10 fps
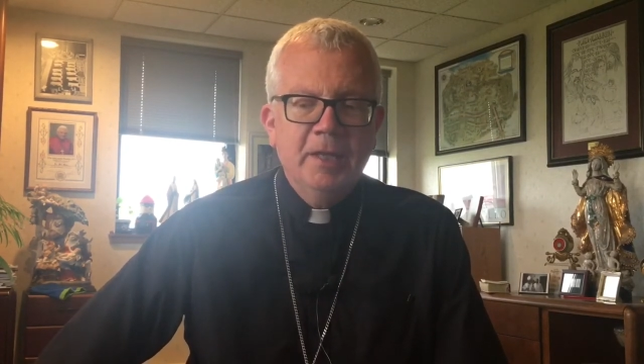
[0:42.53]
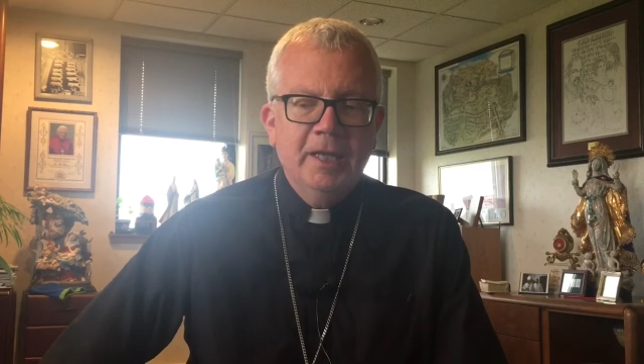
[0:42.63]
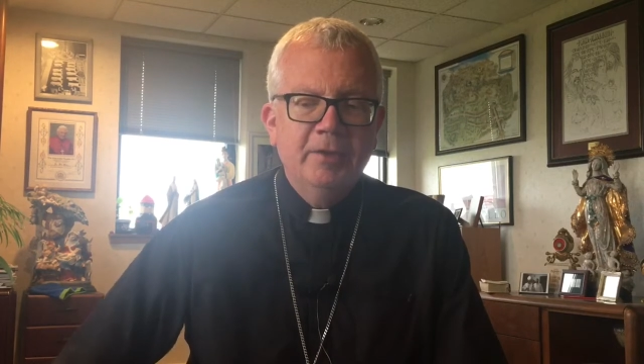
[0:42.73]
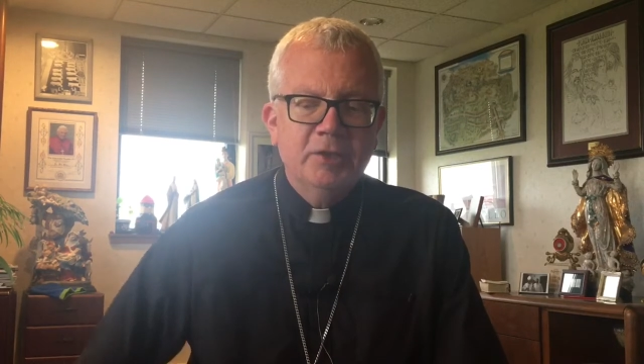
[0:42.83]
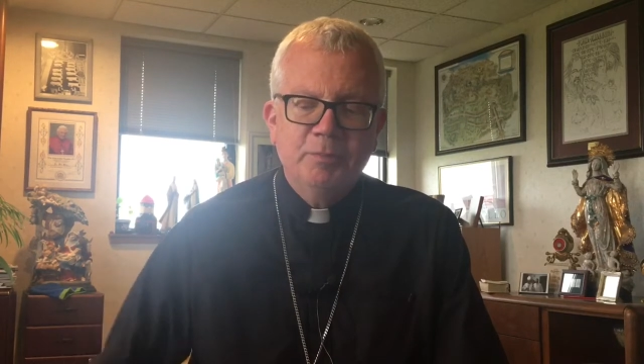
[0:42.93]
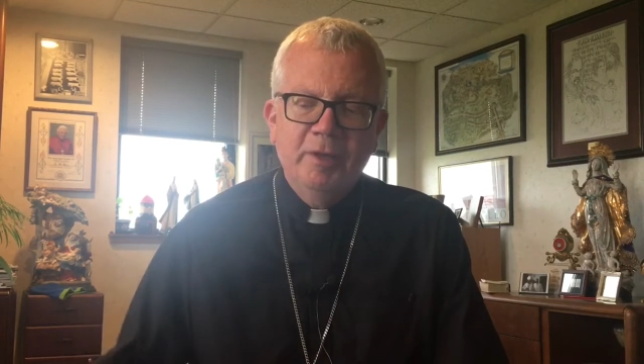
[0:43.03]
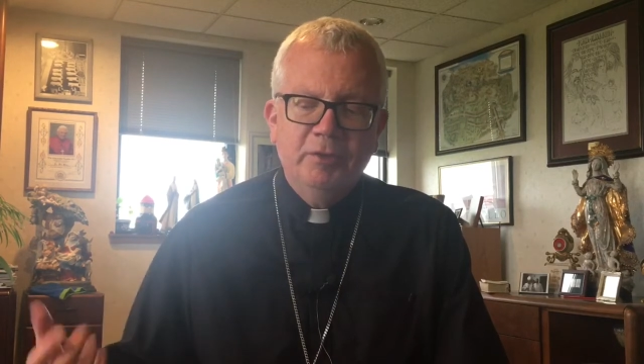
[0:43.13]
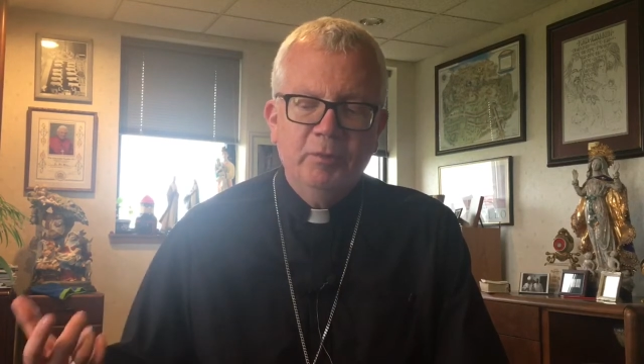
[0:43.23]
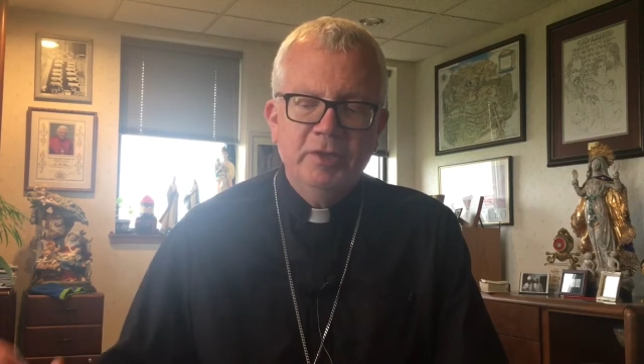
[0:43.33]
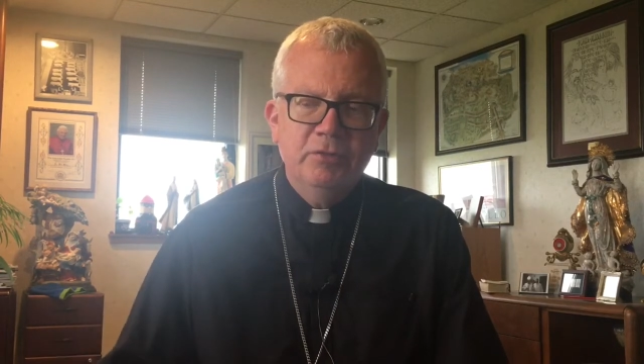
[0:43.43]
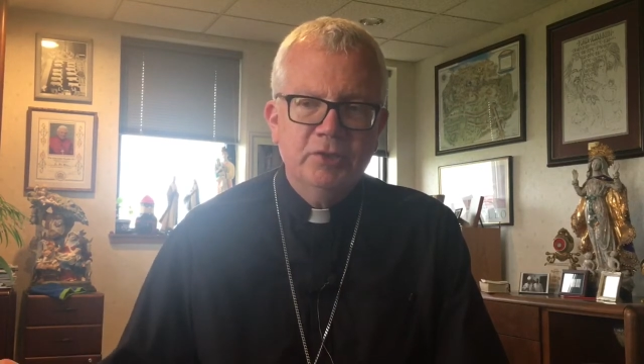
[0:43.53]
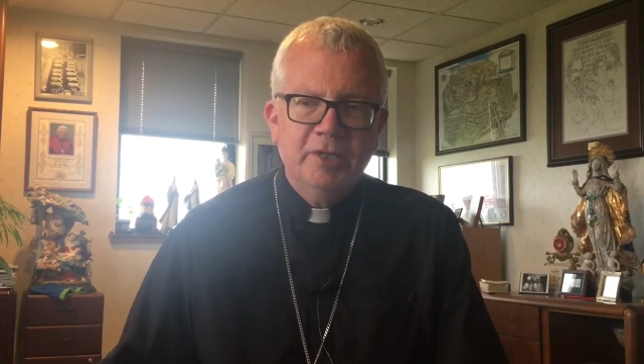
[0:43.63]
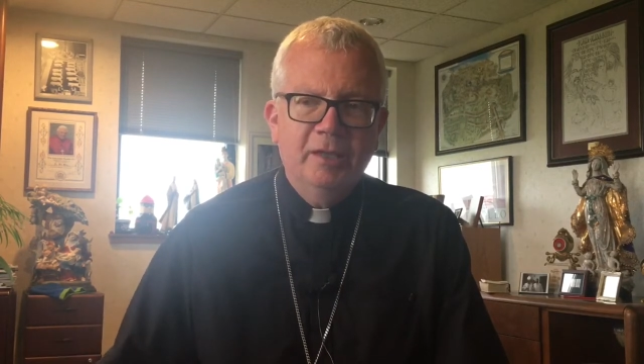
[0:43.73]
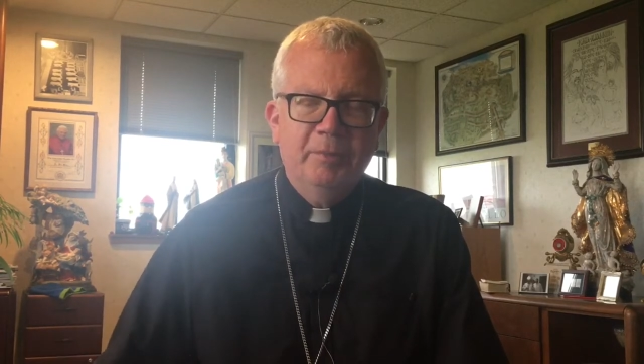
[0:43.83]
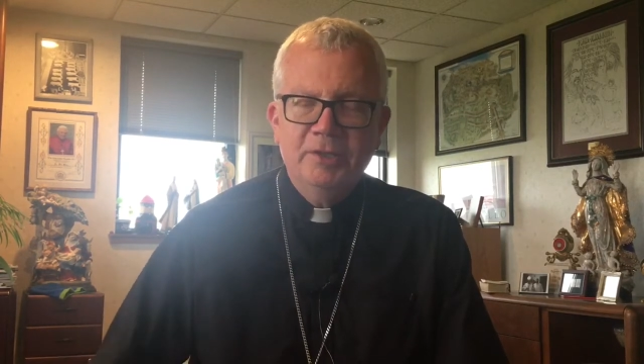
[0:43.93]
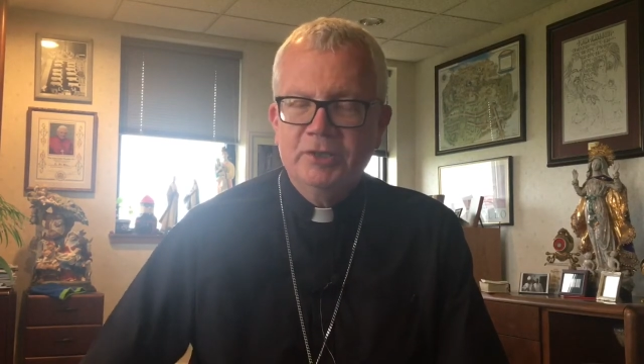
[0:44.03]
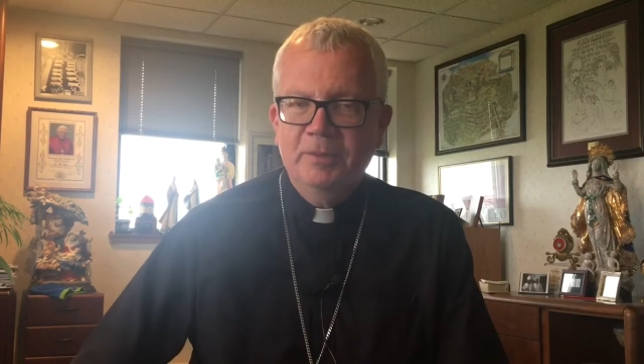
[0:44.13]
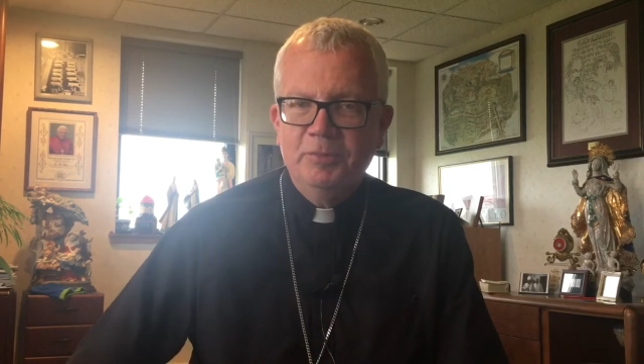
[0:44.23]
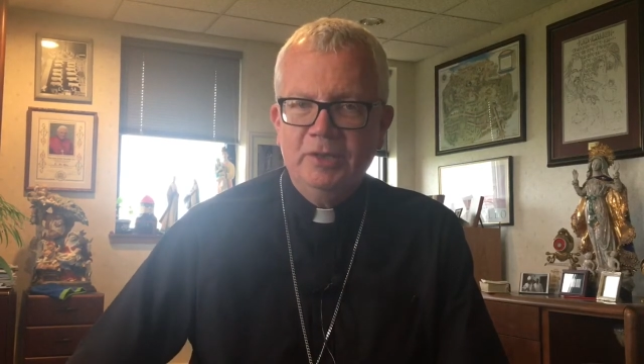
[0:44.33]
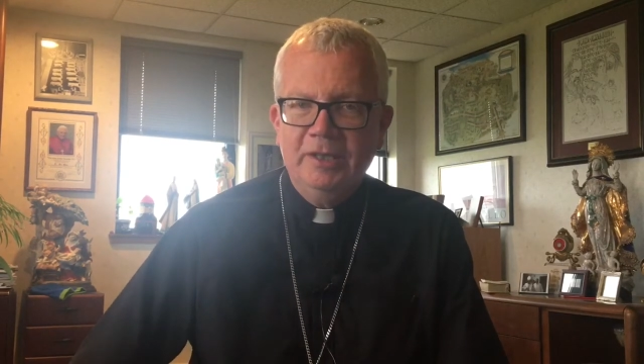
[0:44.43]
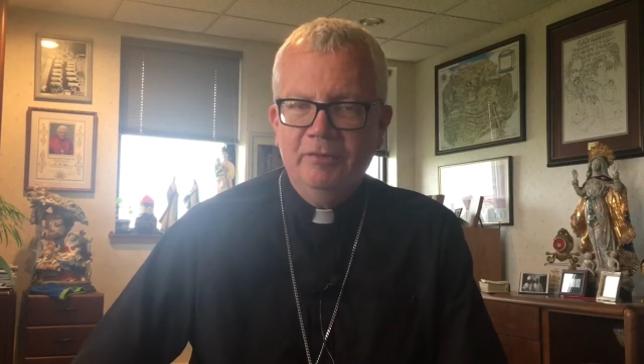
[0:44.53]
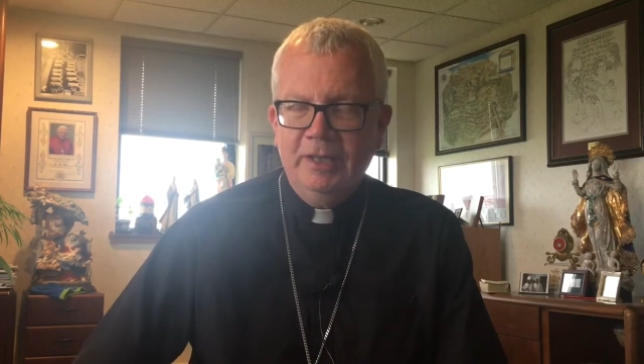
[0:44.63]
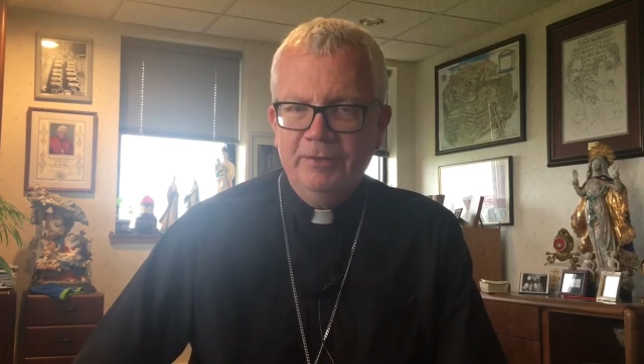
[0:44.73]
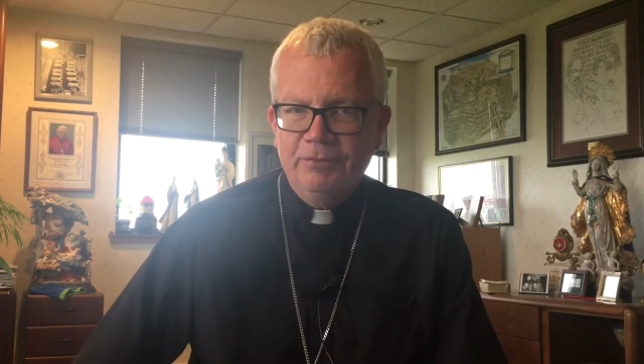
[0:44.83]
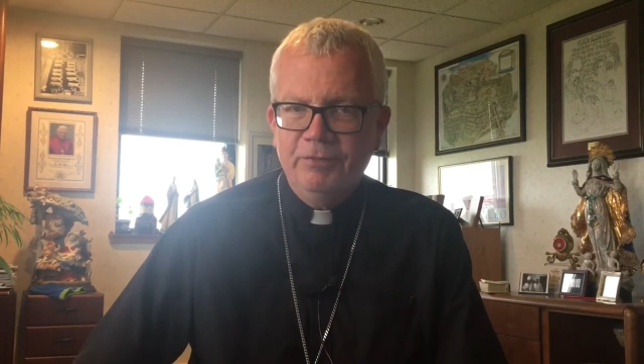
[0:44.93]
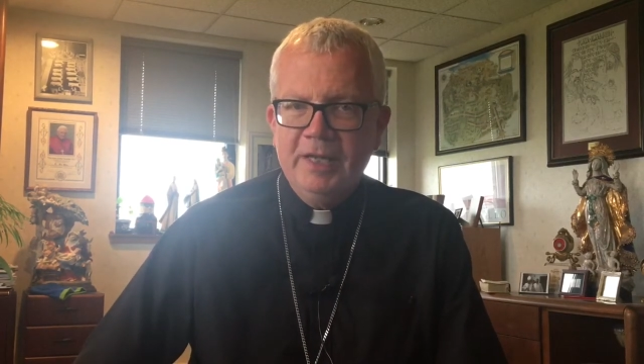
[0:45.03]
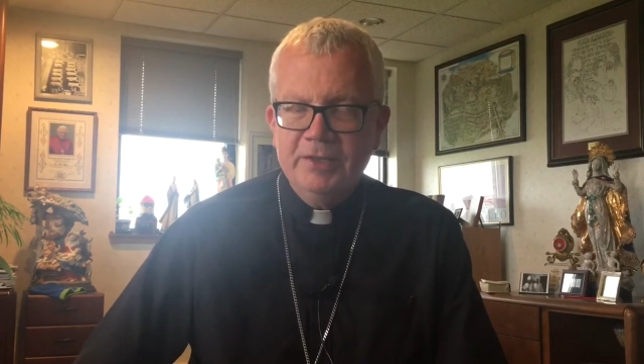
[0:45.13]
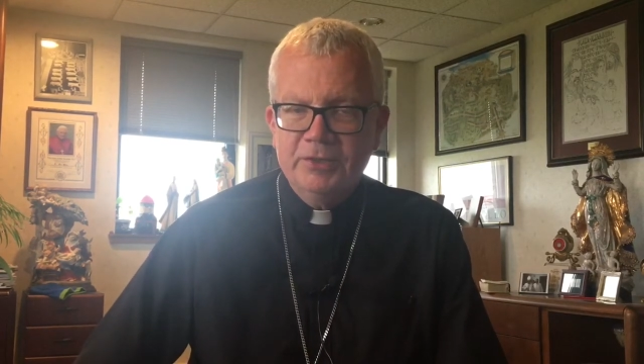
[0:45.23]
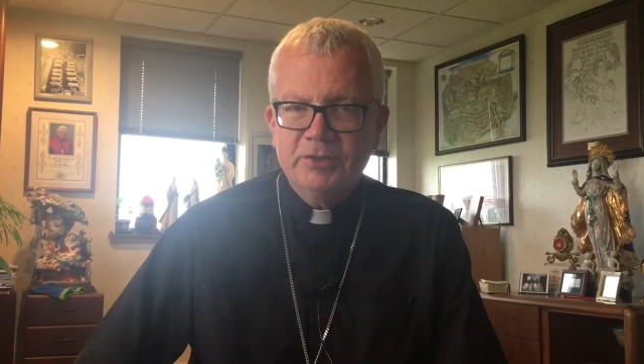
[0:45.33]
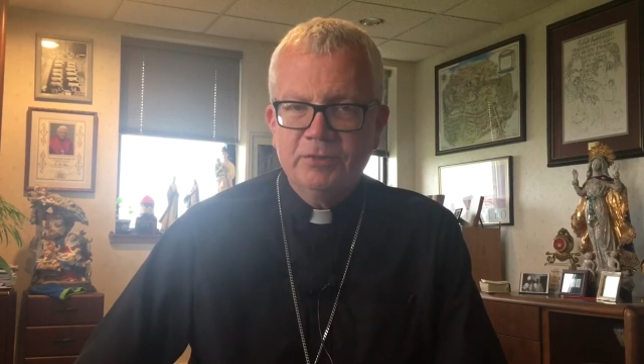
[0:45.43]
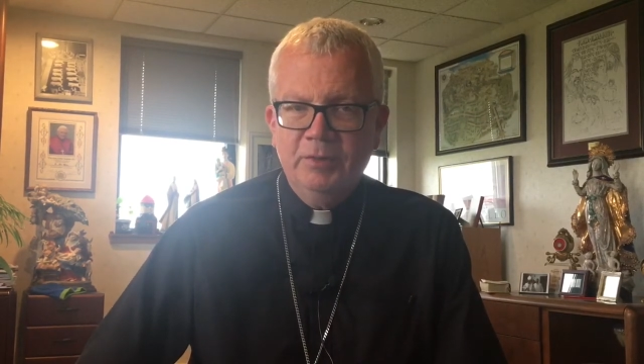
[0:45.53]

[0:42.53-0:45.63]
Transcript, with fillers: In this month, we do celebrate some significant feasts.